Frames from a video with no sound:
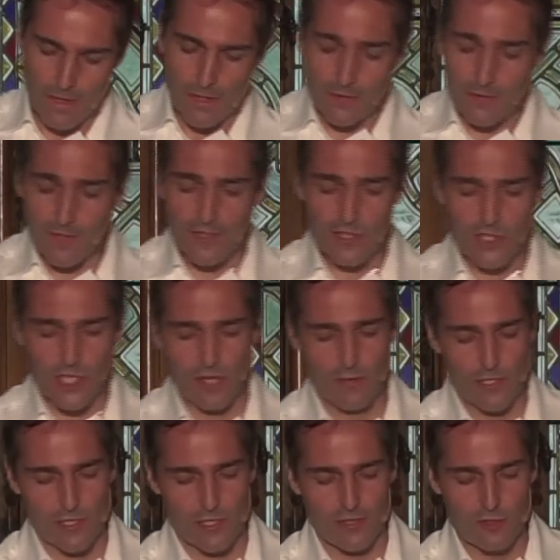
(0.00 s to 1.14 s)
The second
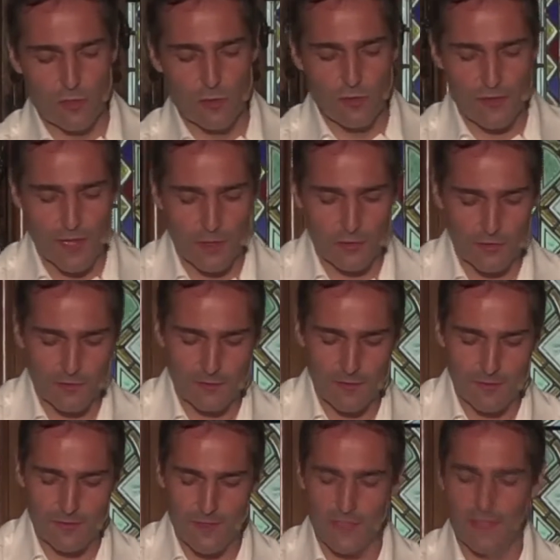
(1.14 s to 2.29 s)
generation in
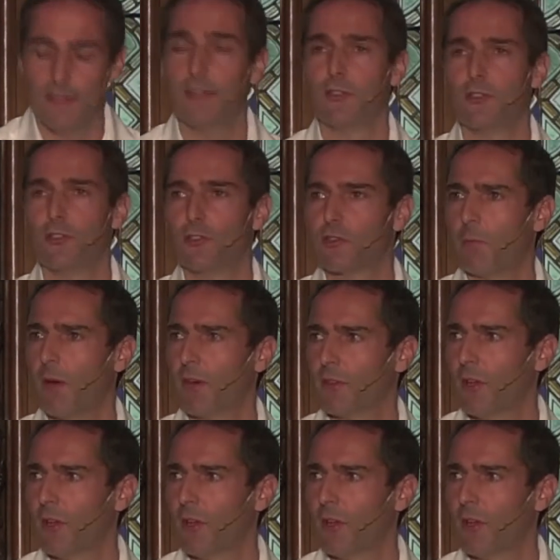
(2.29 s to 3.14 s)
2015 introduced smart